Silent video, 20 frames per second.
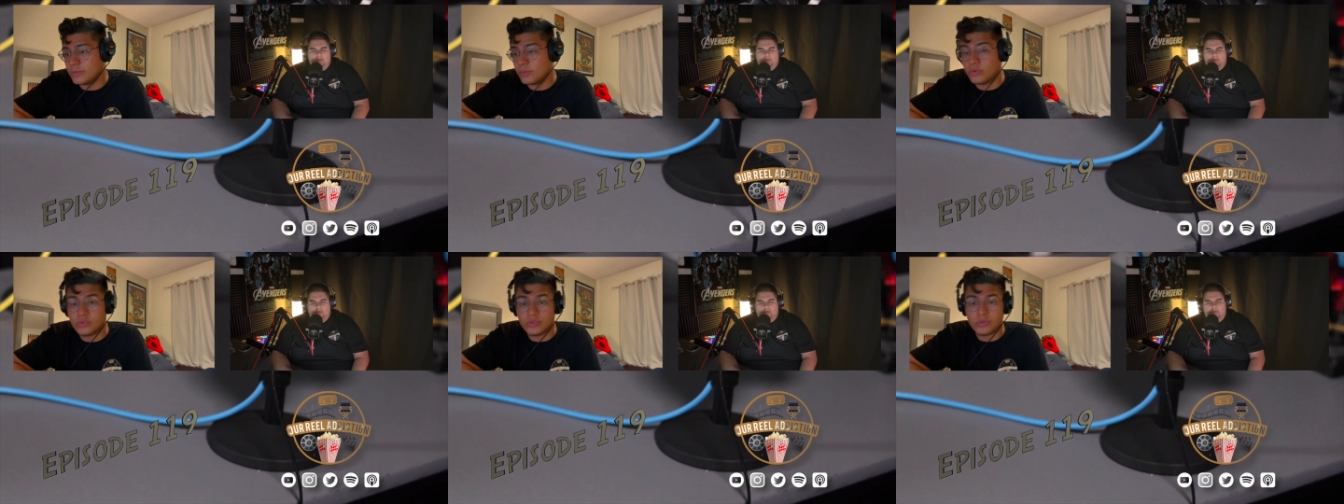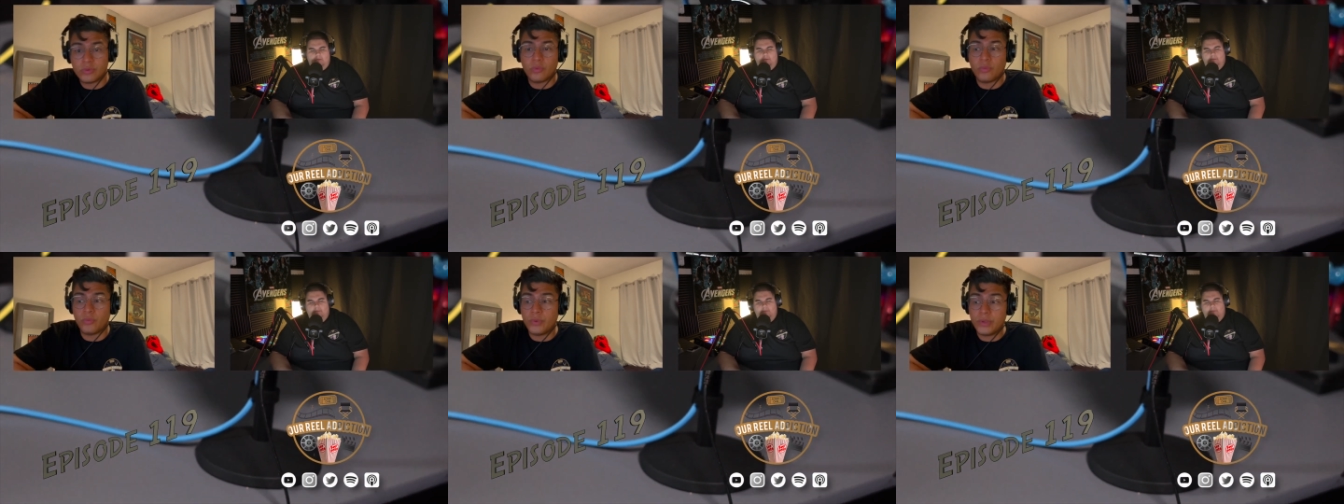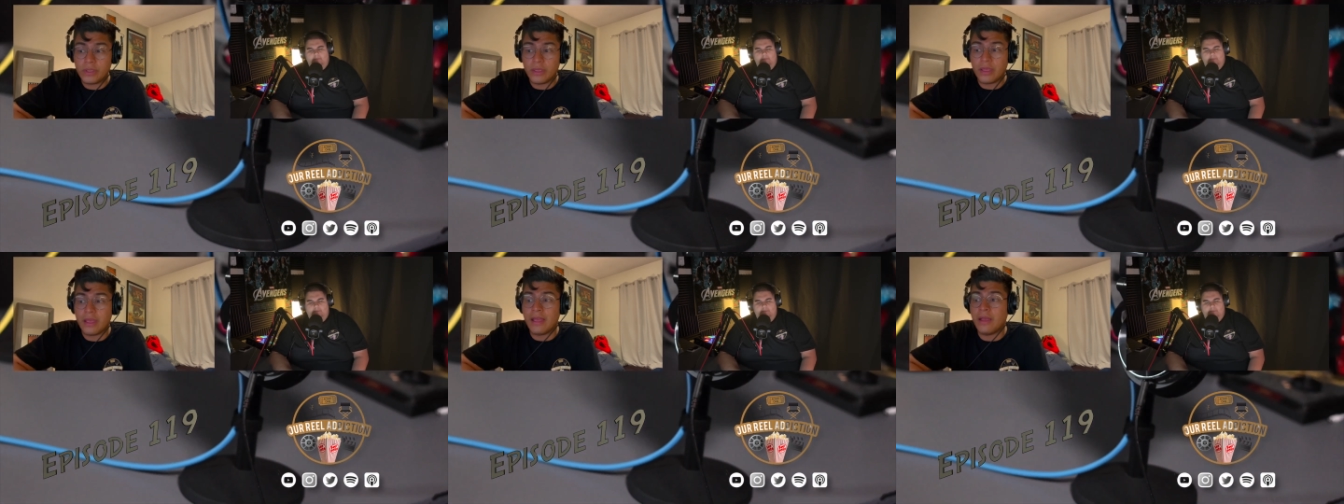
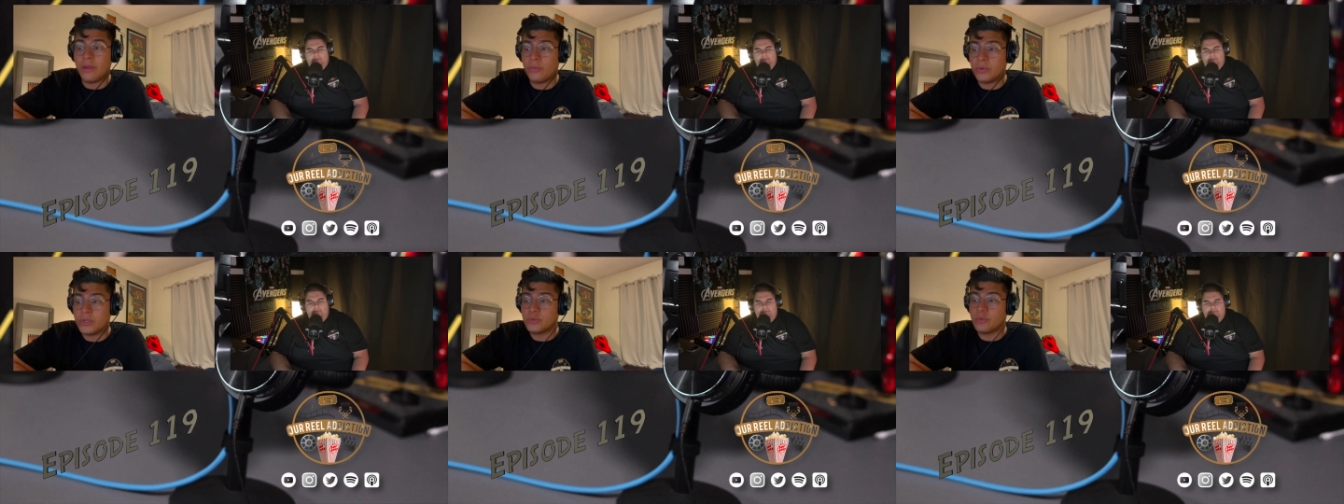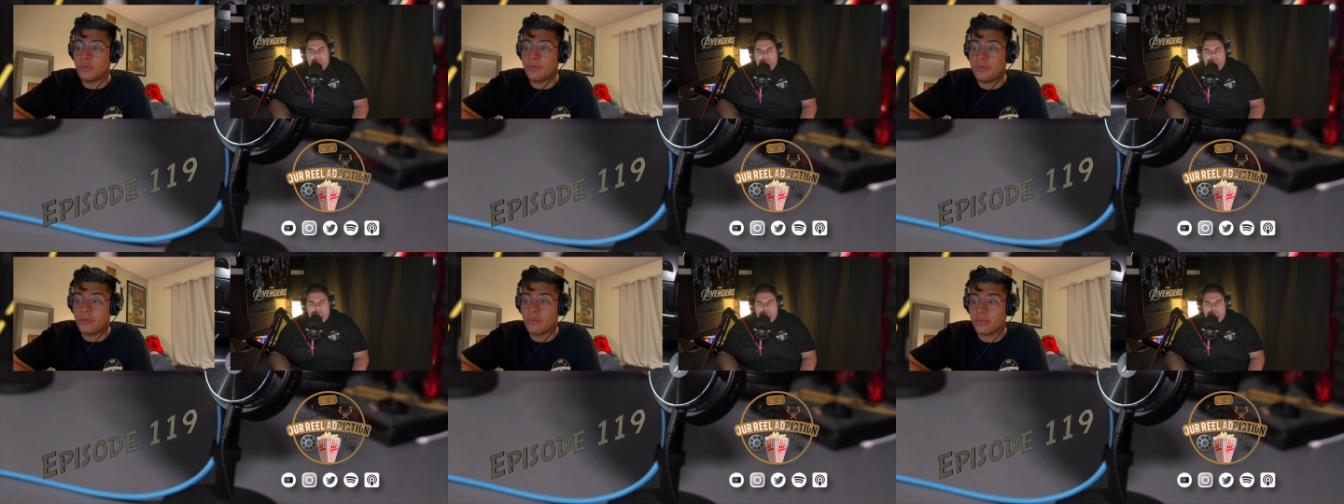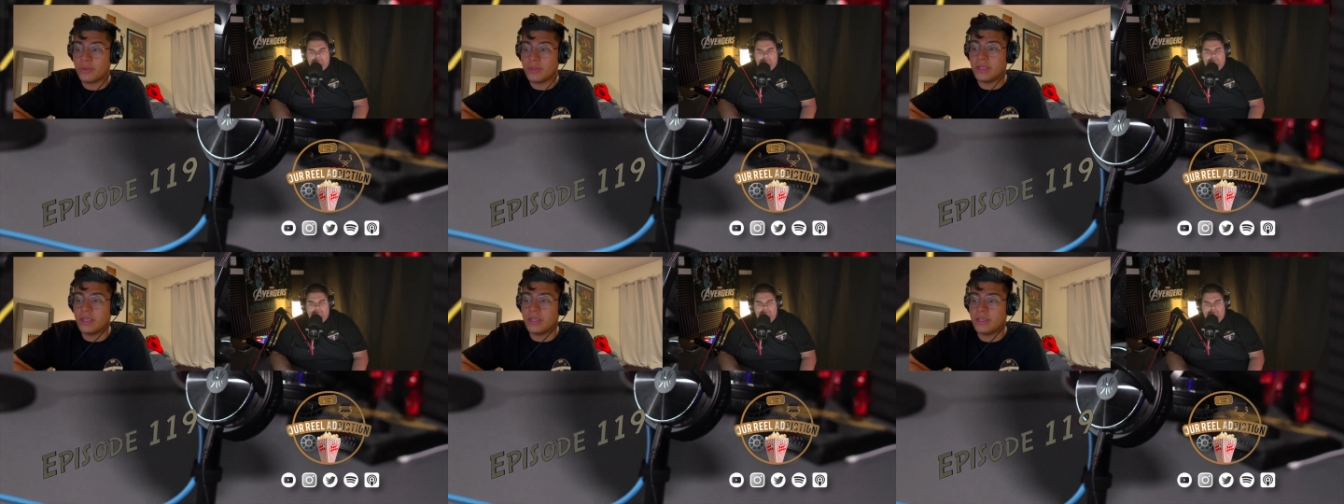which will be
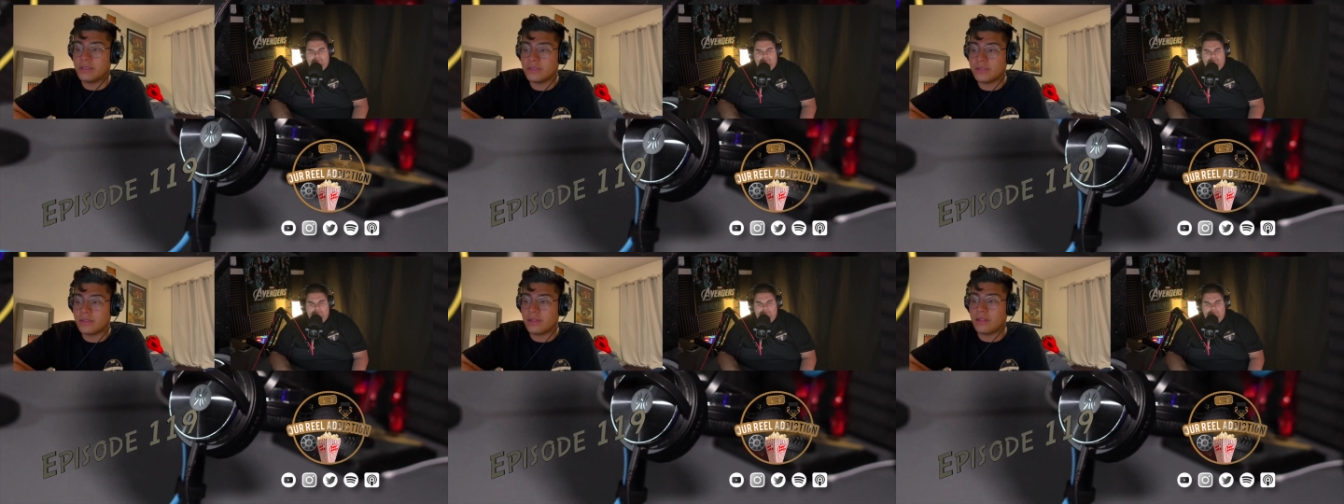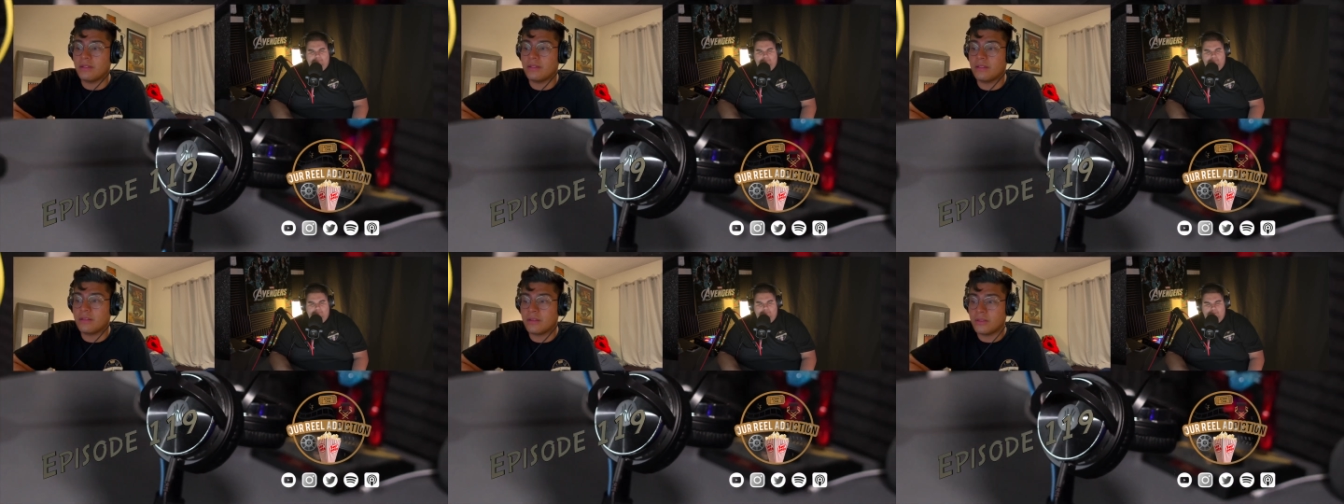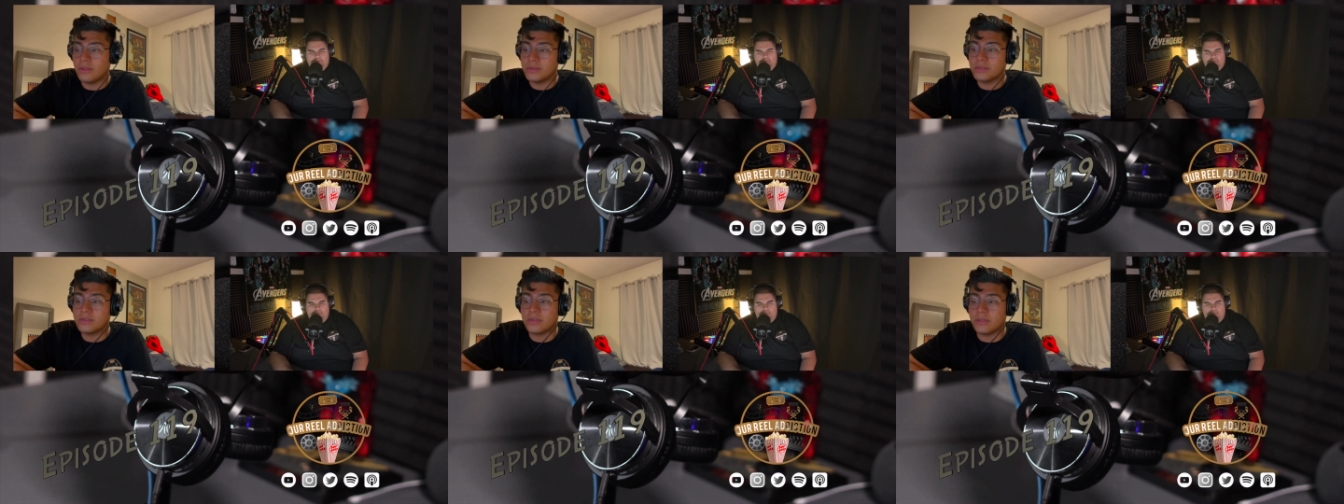released
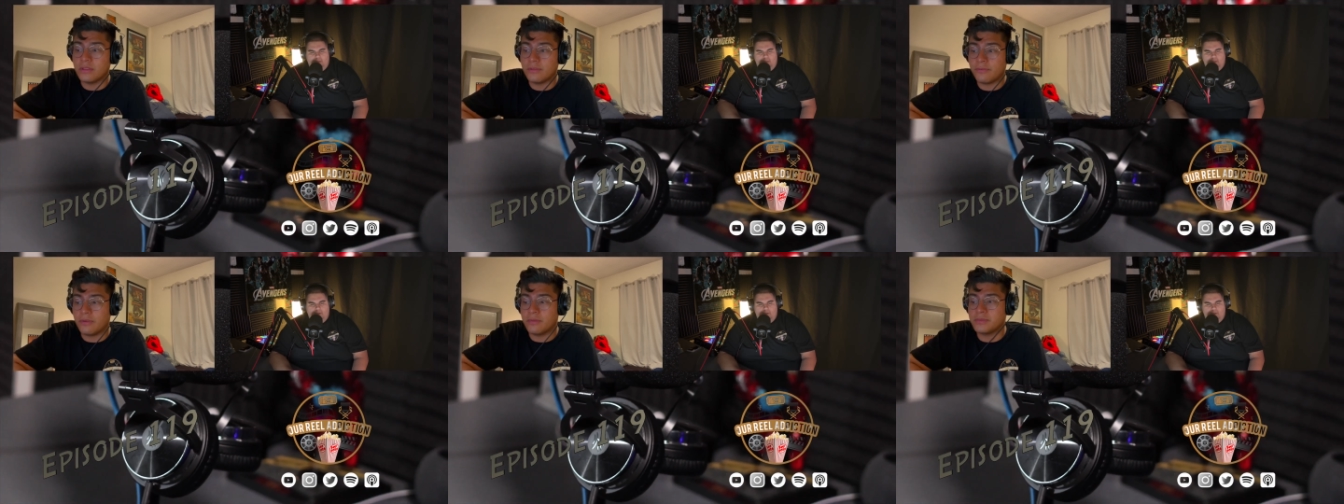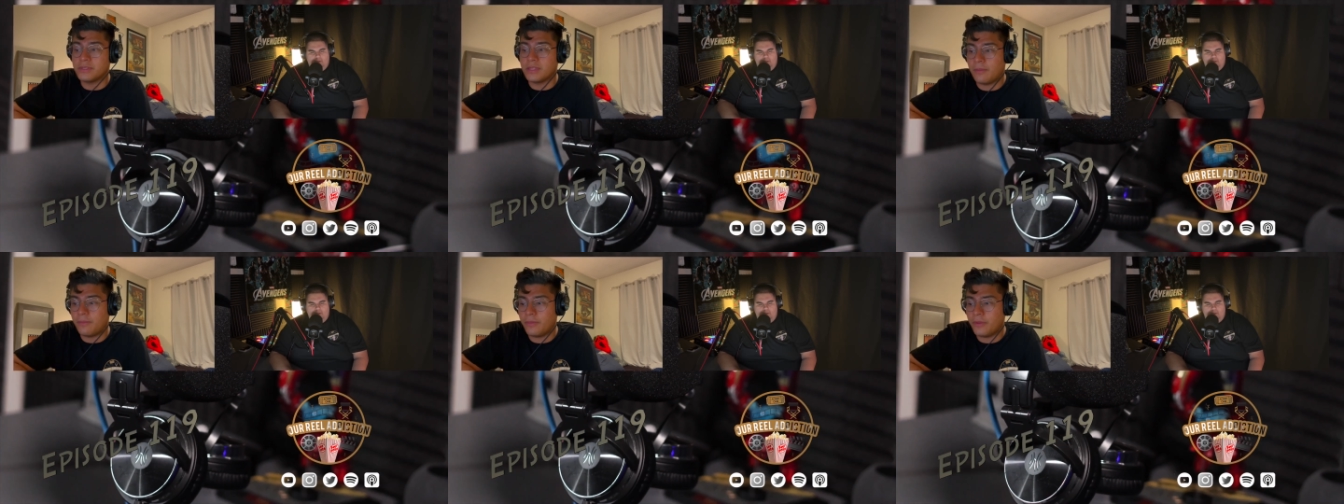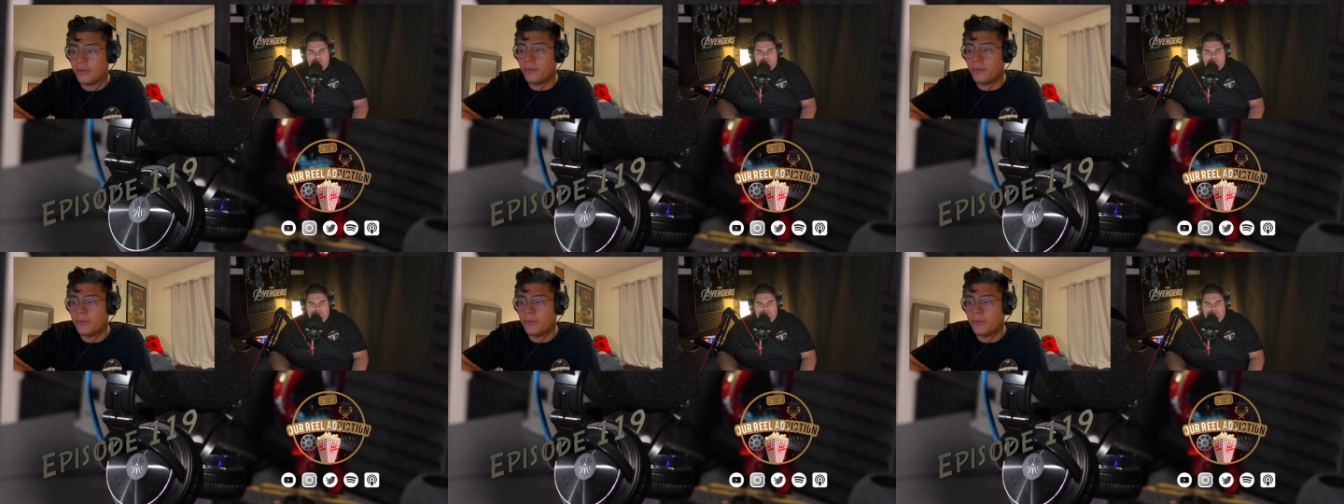close to the film's debut,